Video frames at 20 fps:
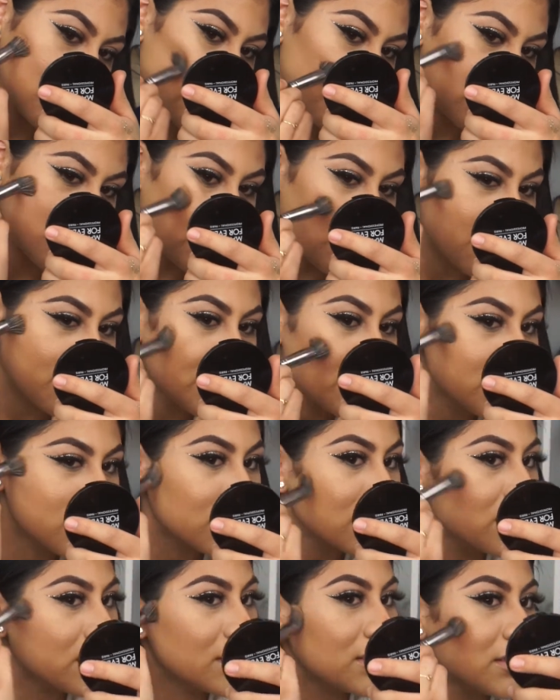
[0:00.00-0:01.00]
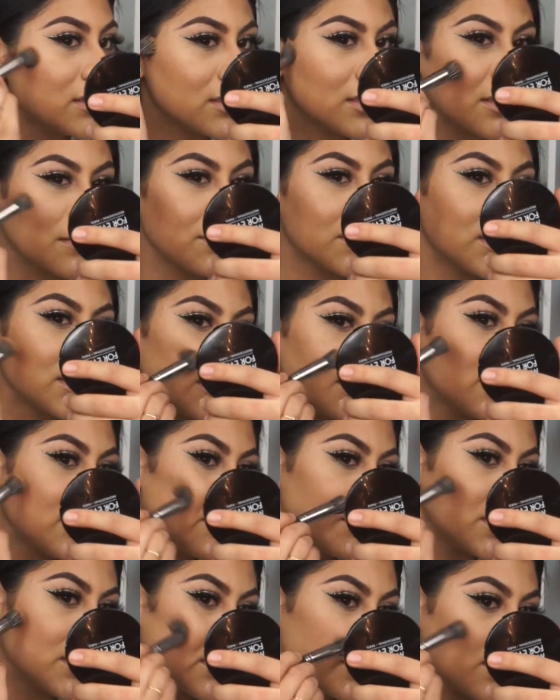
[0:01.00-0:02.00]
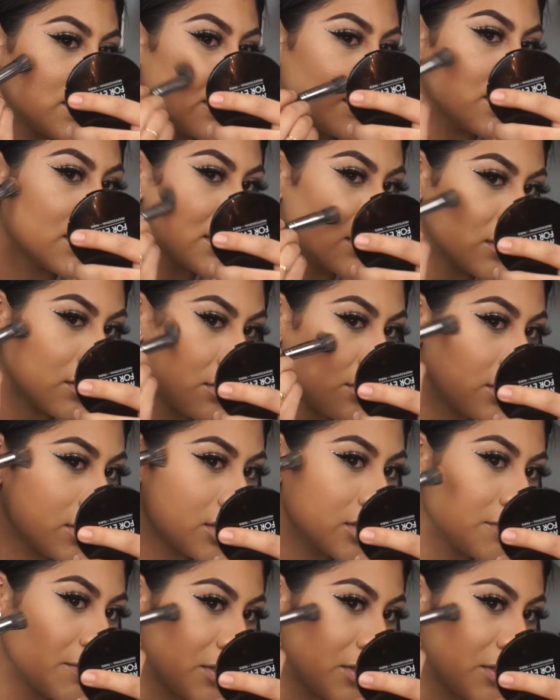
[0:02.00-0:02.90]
And obviously, sometimes it looks harsh,